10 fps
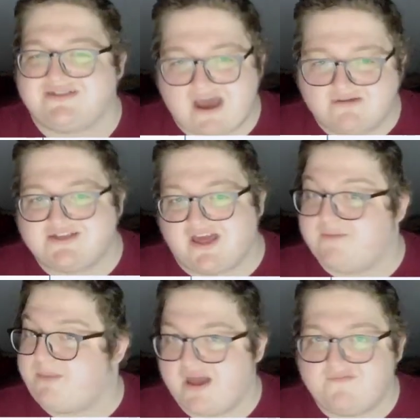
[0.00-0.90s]
Now it's kind
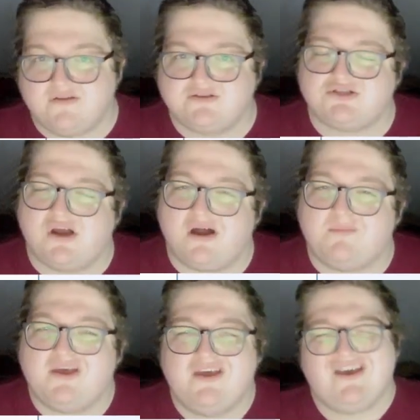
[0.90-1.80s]
of Byfield's
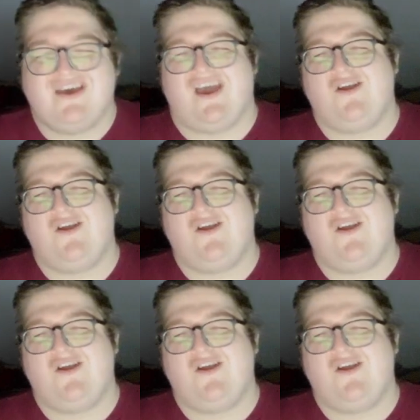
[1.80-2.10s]
job, and